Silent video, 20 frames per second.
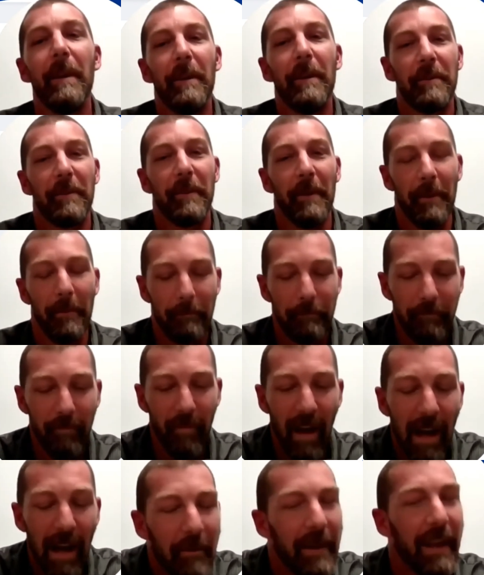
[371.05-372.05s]
So
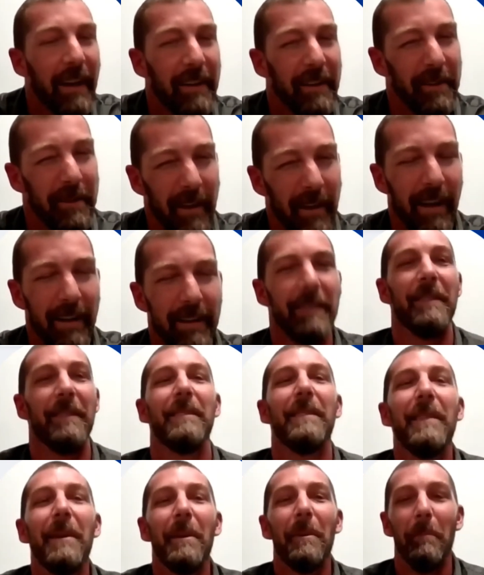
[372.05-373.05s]
I haven't had to do that either,
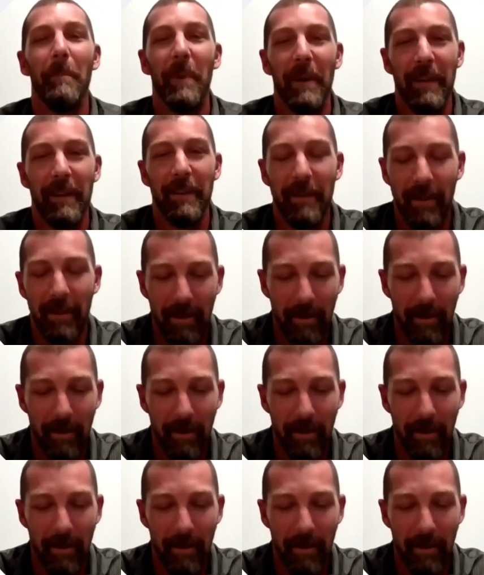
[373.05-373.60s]
but